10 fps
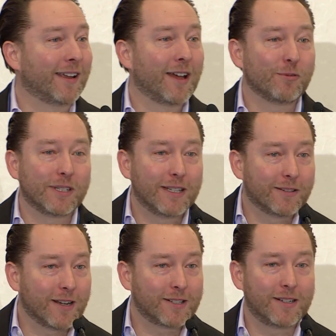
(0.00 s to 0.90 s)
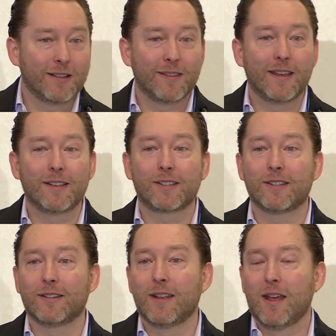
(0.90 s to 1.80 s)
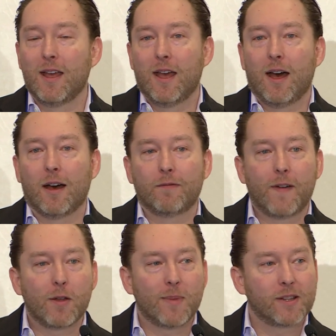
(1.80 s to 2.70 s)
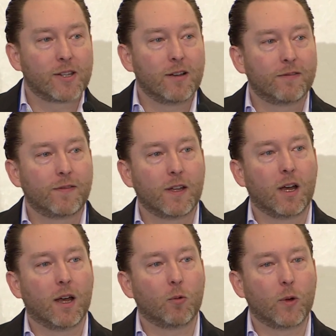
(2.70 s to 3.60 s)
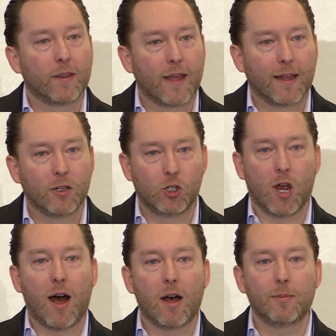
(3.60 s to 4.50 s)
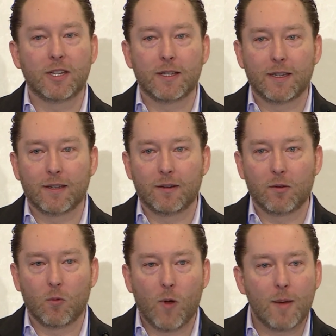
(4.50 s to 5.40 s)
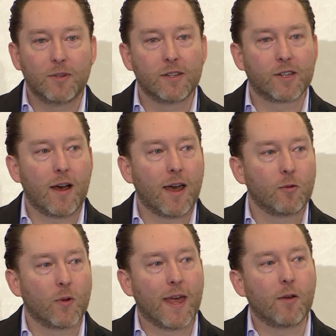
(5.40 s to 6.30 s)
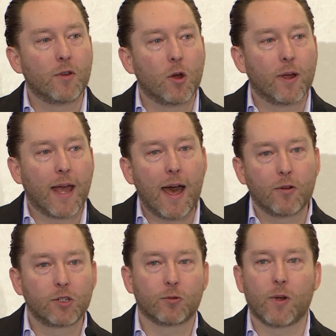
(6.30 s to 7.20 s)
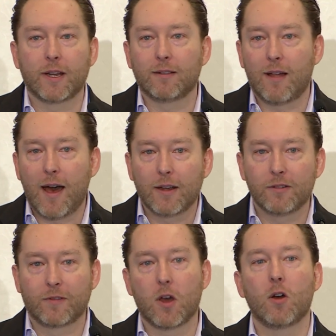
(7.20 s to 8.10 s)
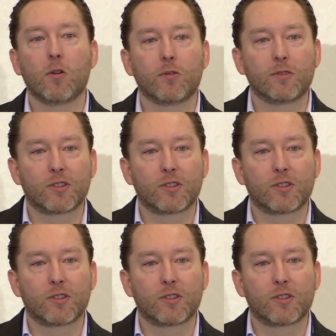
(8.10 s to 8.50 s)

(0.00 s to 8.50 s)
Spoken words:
I got really interested in this and found myself with a job in web design without knowing how to write a line of code.